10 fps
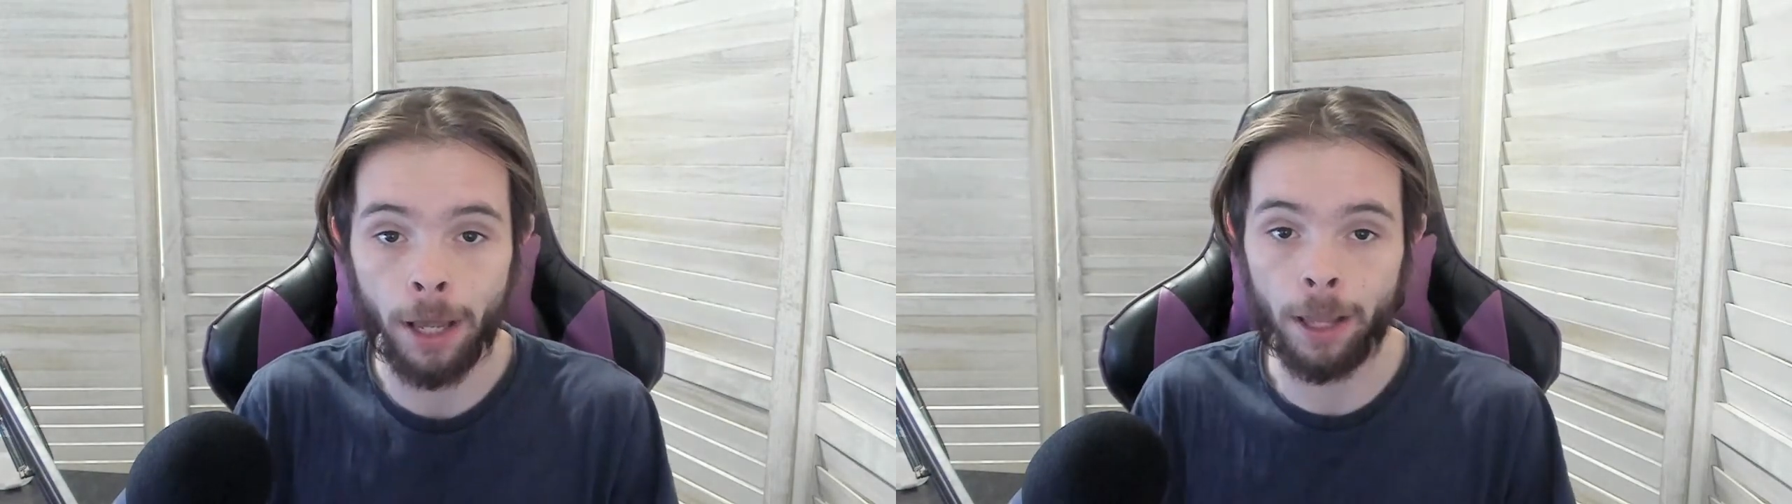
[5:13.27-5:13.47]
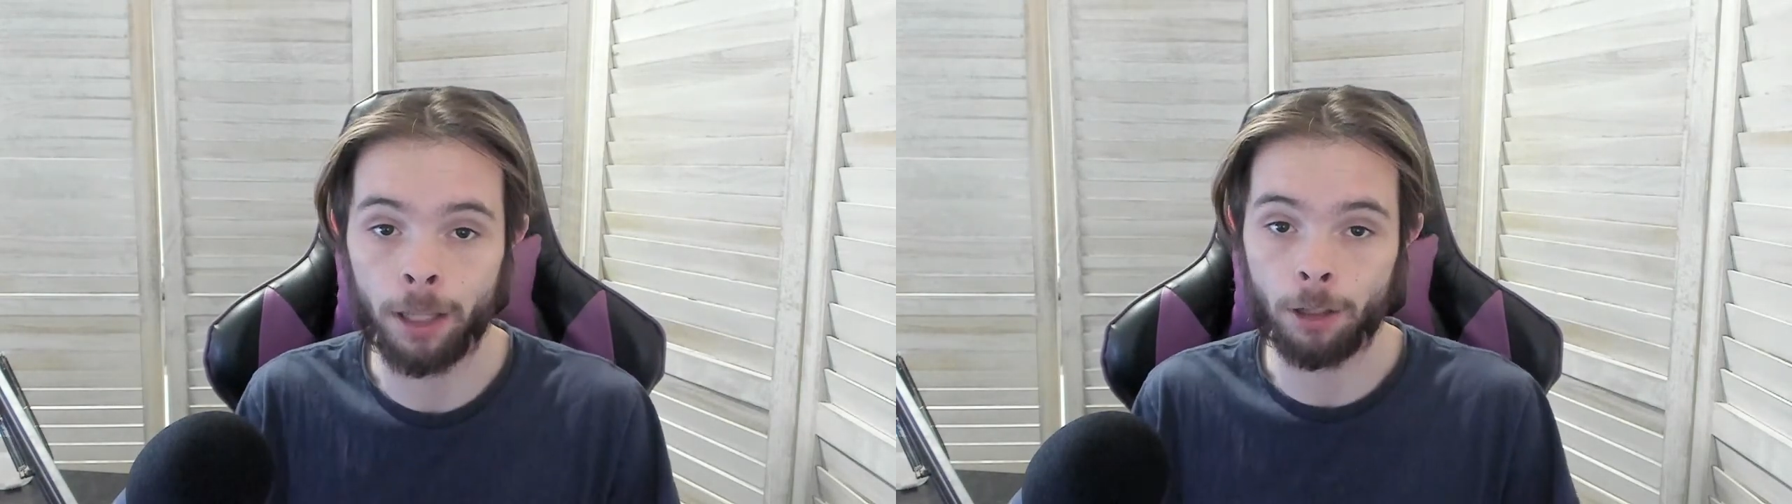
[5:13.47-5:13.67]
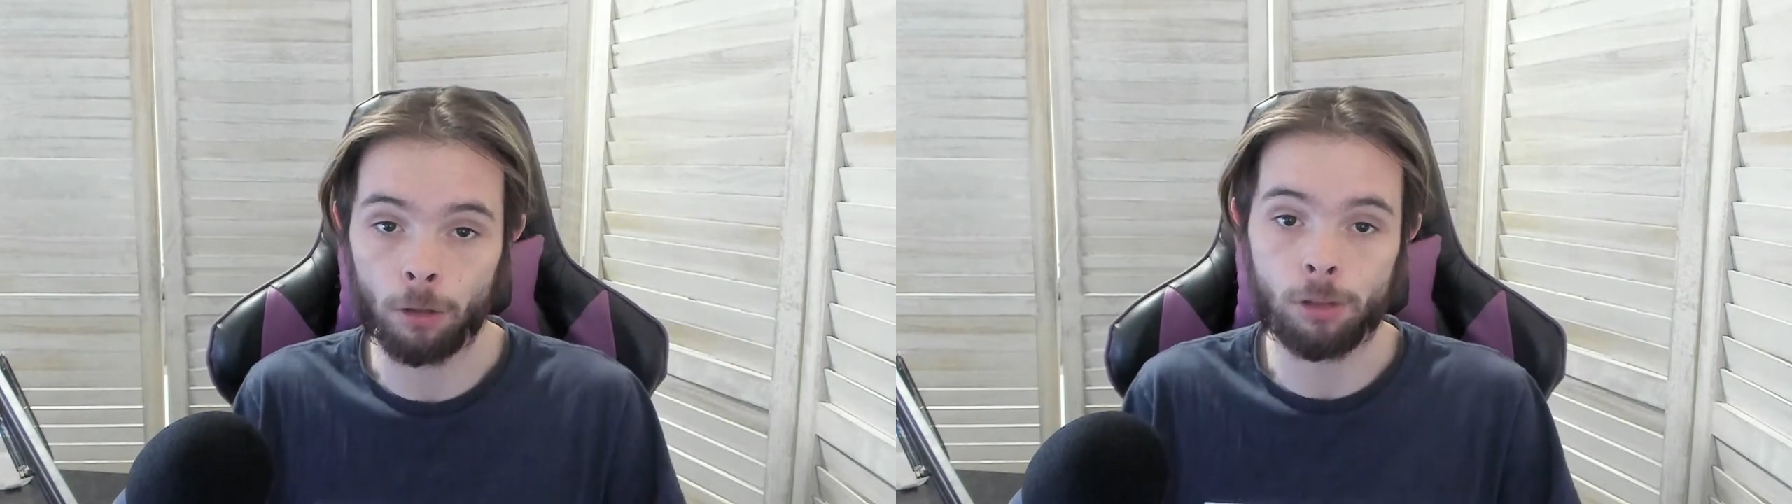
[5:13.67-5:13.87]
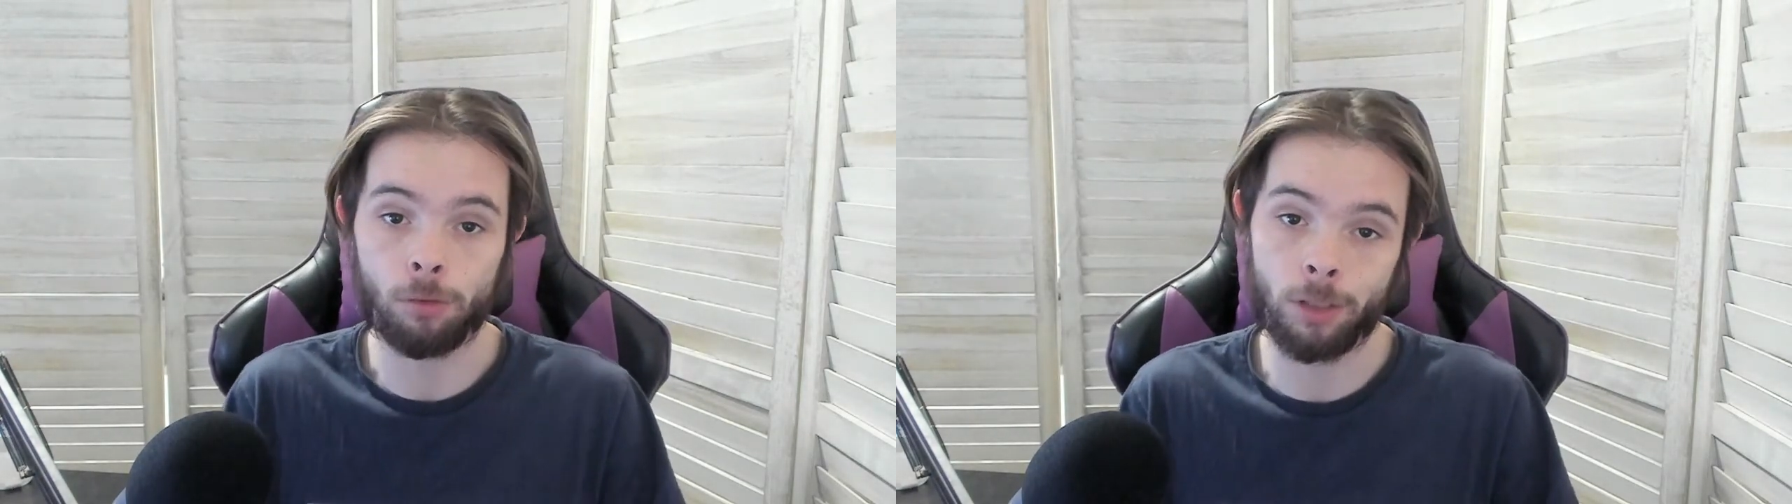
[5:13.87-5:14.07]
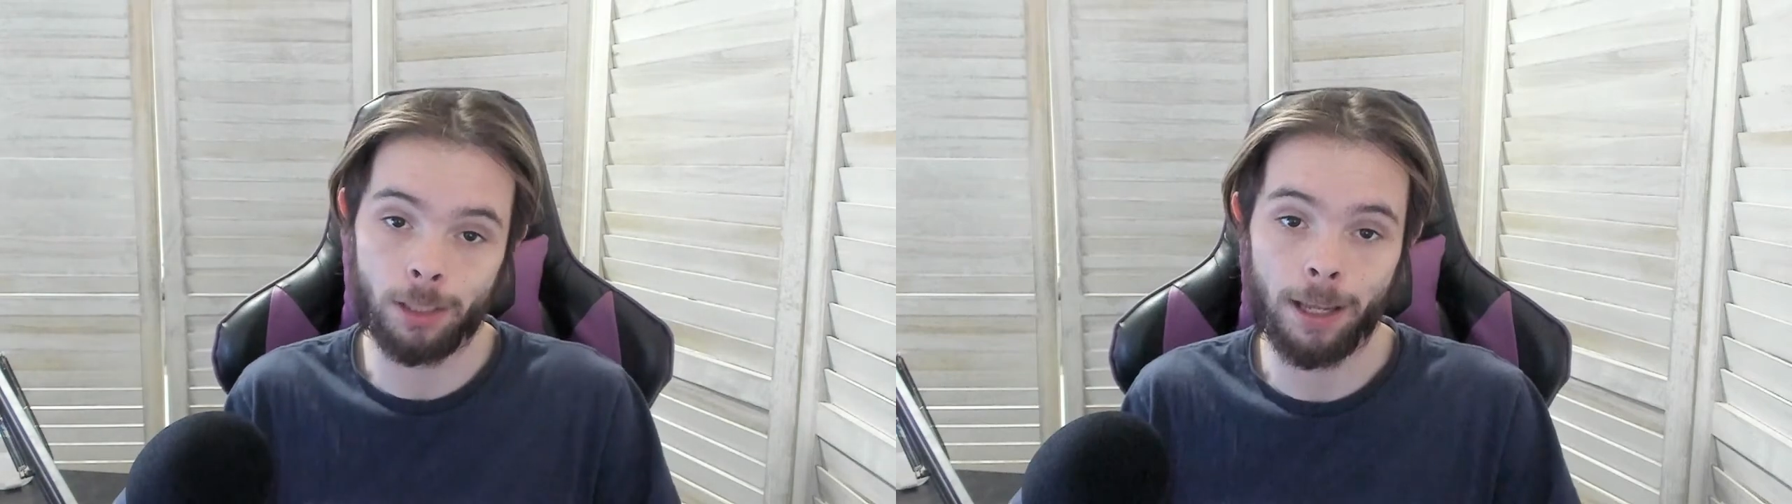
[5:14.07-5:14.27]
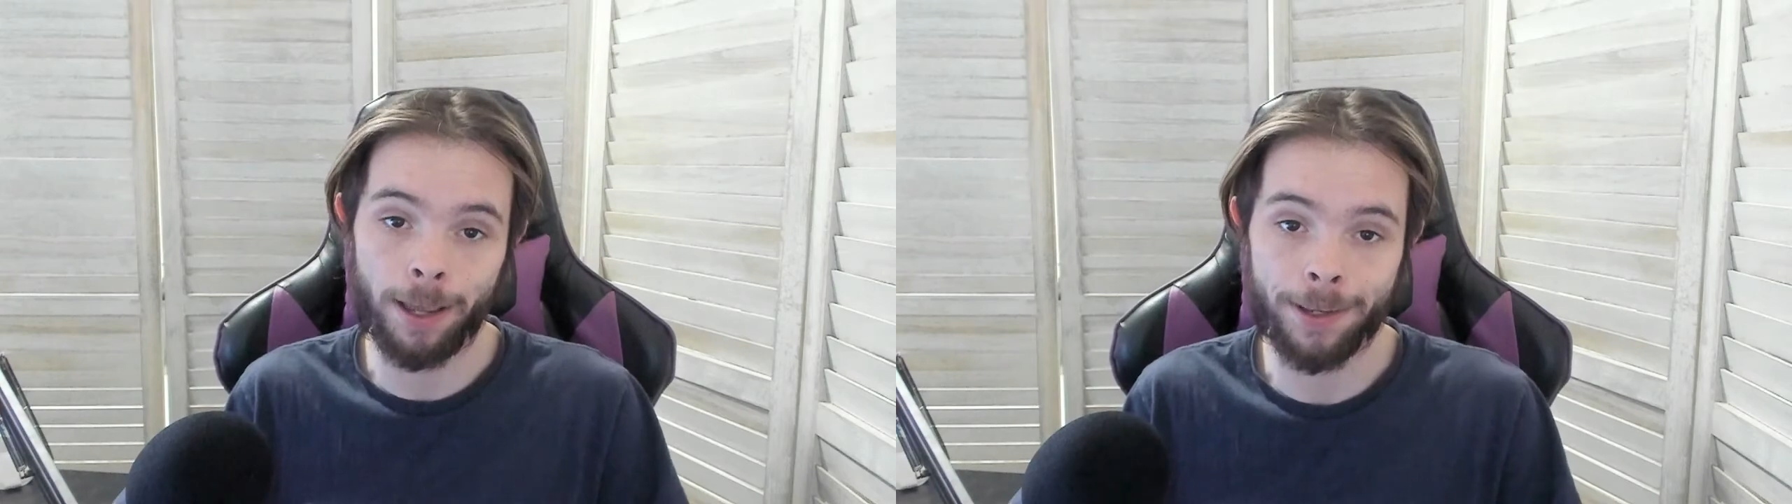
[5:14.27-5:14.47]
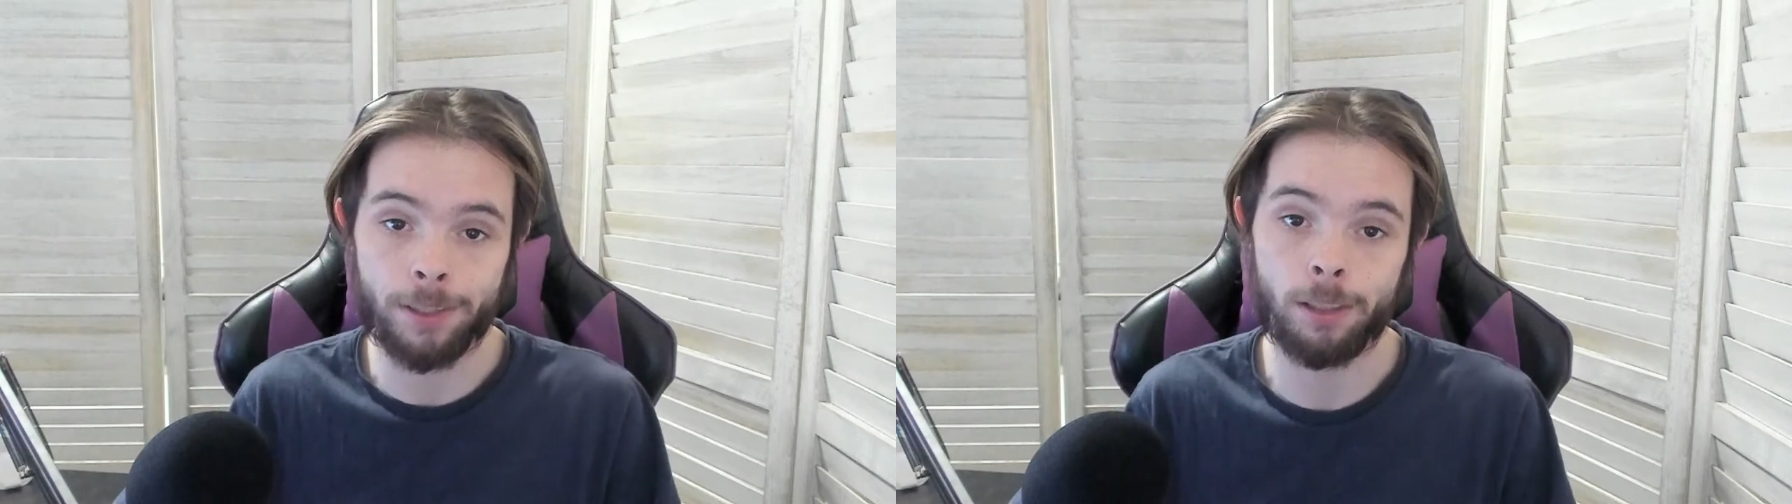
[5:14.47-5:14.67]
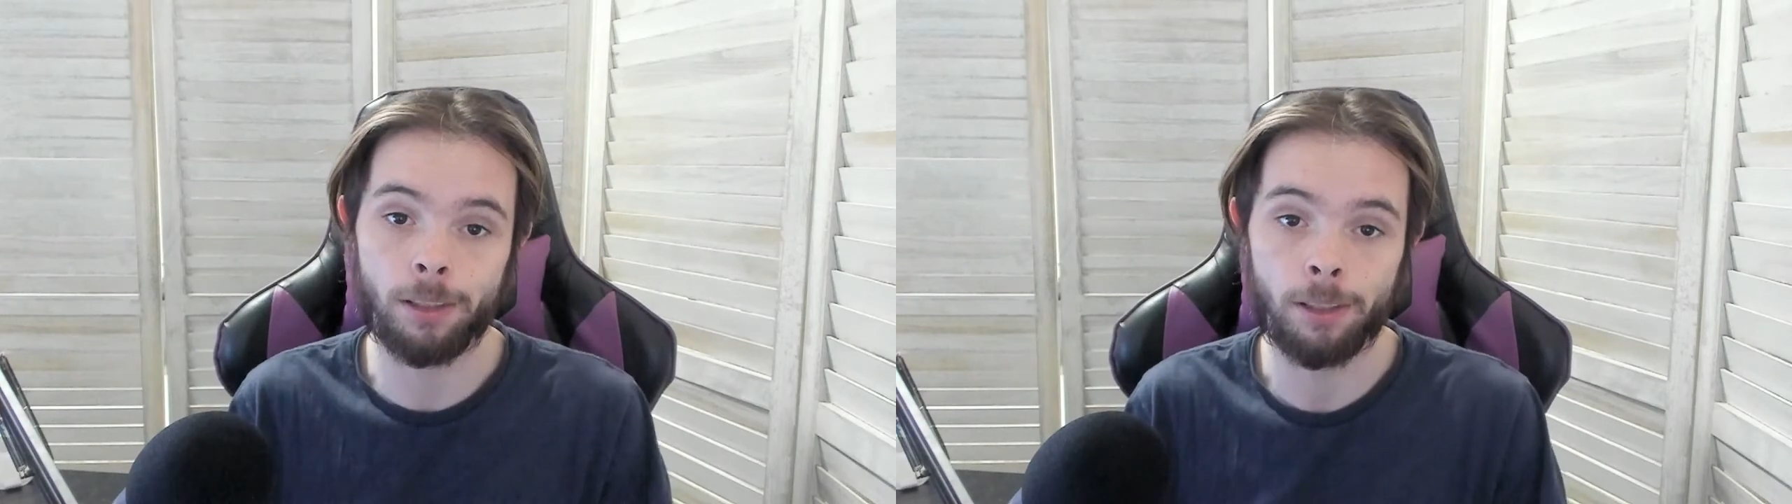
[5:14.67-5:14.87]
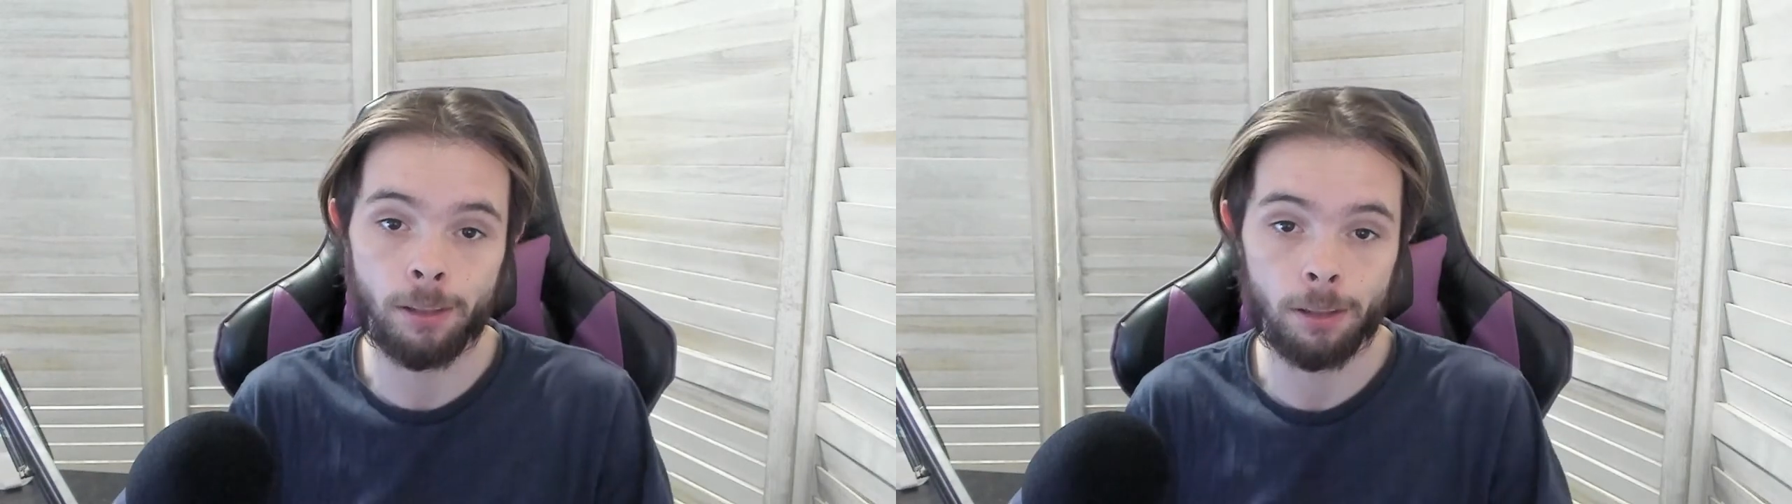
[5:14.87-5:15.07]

and go to dac.llc